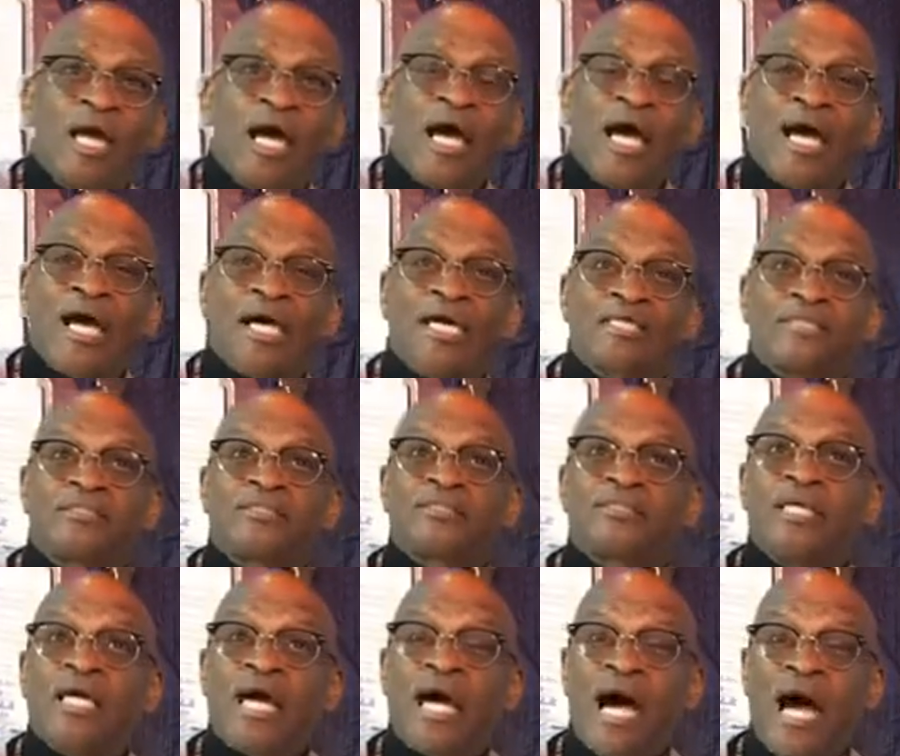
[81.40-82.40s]
as
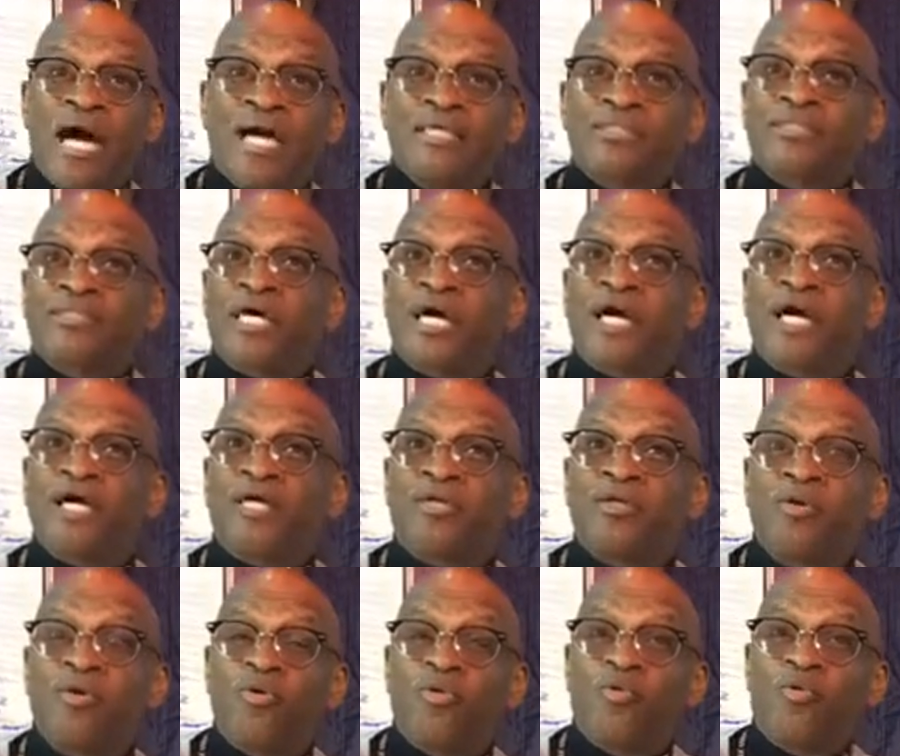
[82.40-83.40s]

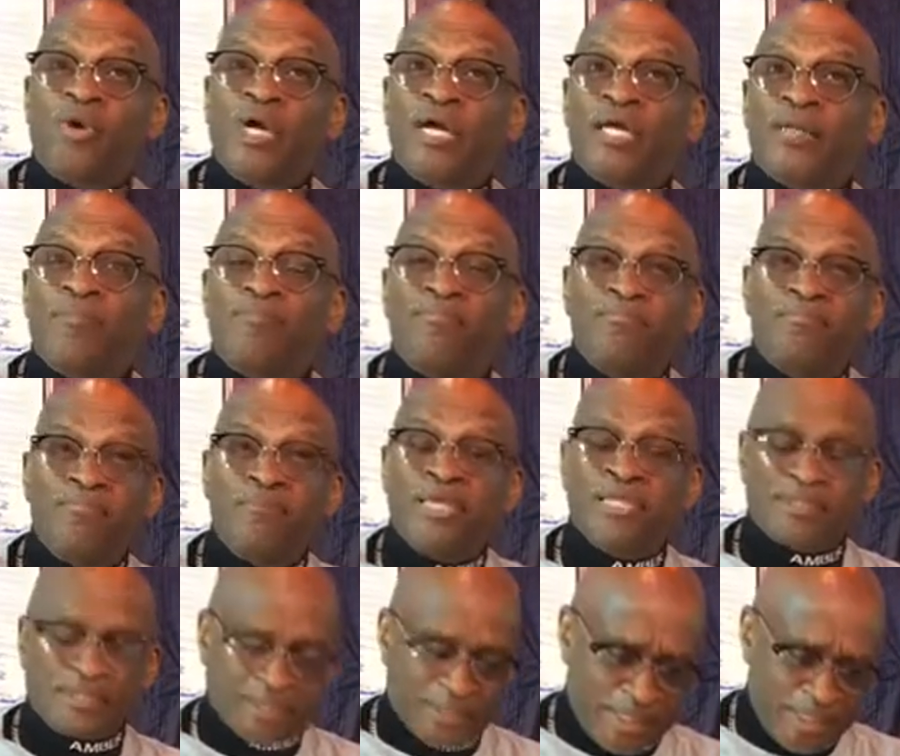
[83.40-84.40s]
Izon went
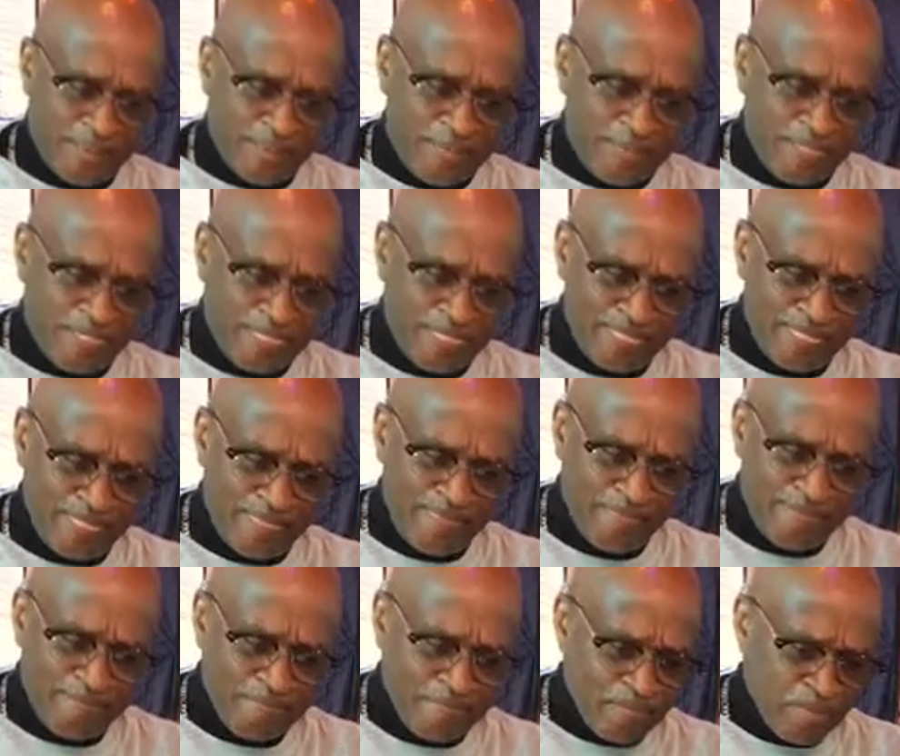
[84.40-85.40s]
missing,
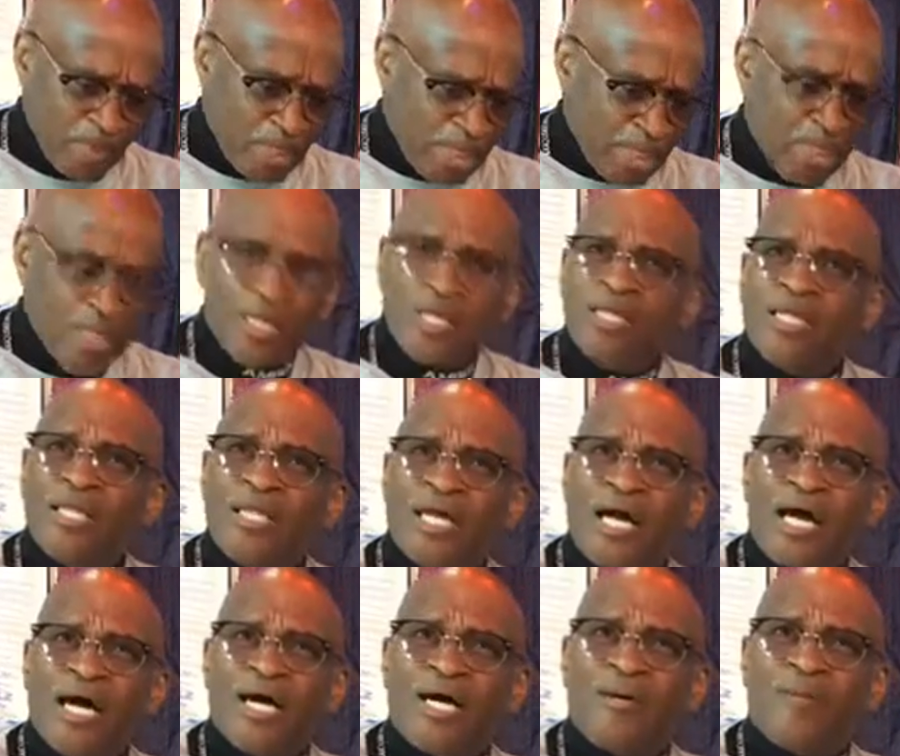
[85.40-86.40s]

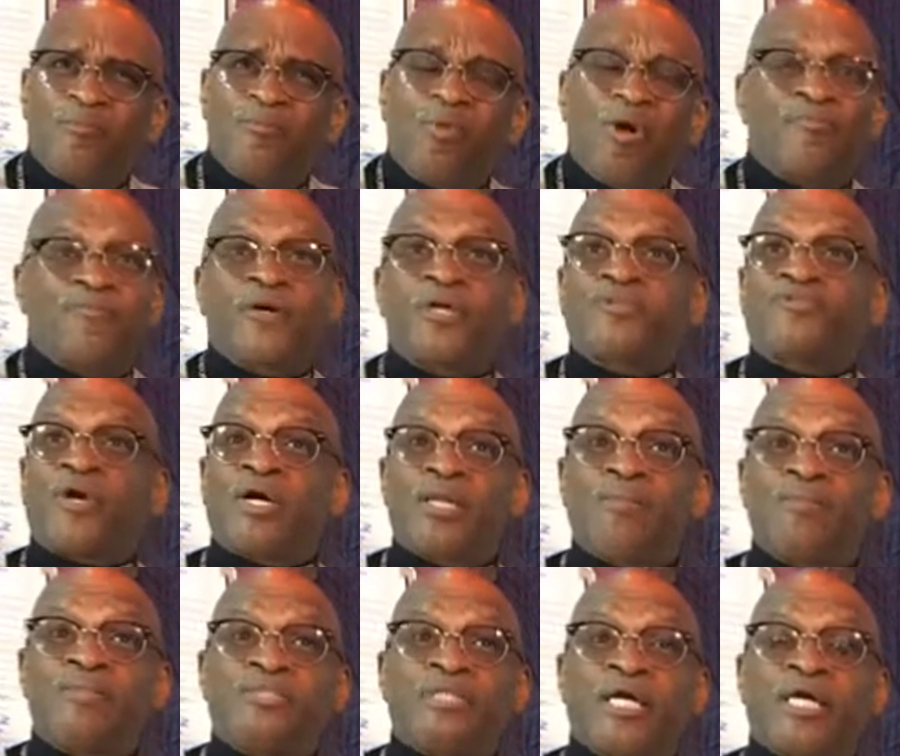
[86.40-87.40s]
first of all, let
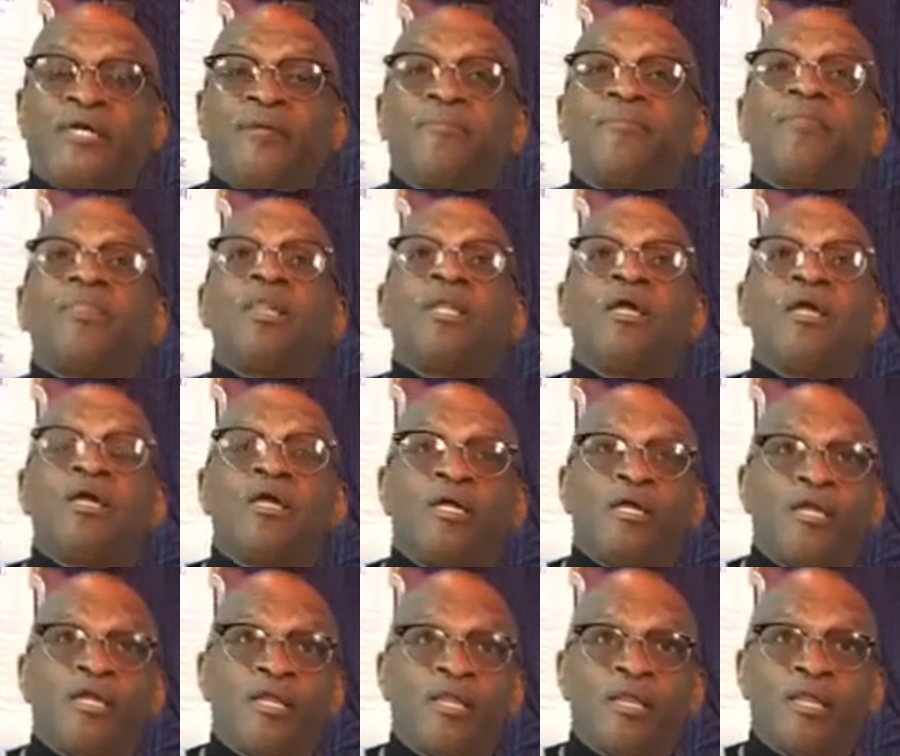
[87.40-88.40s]
me tell you,
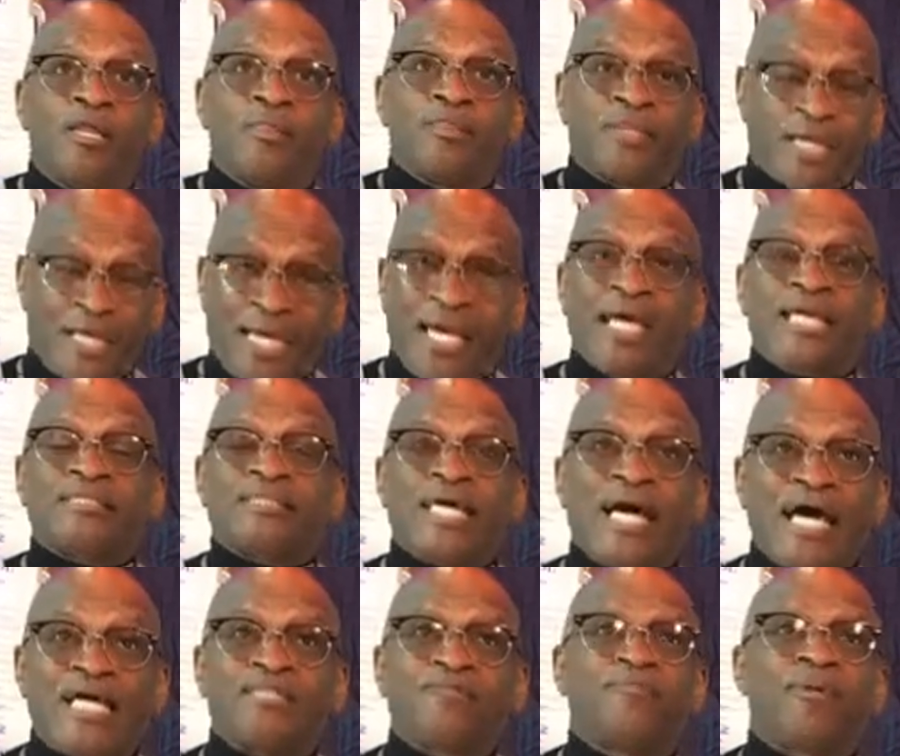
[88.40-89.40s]
the case
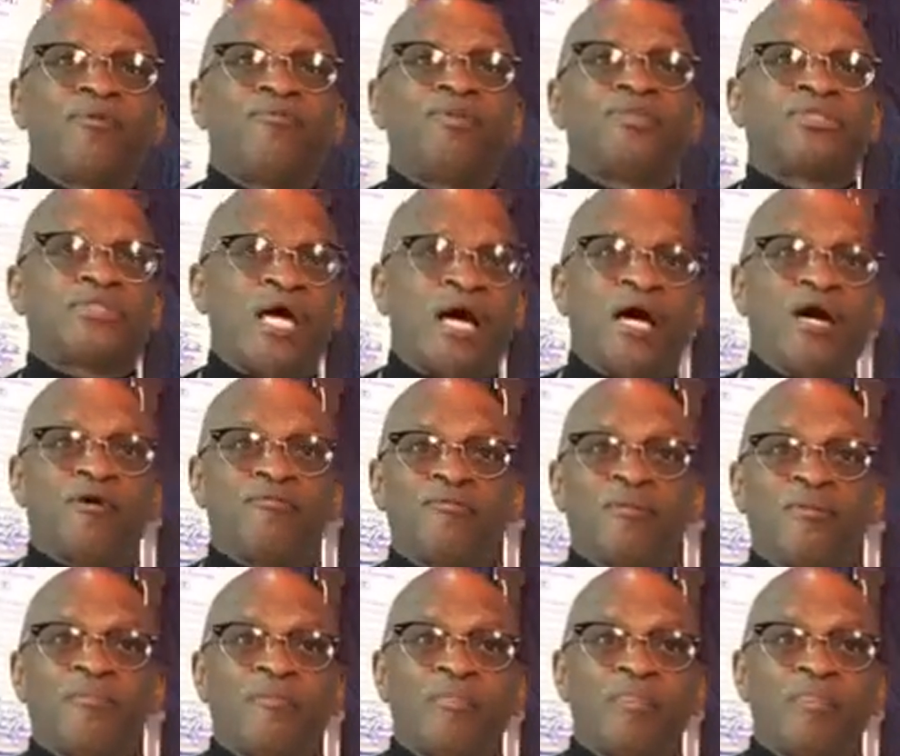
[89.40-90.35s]
has been resolved,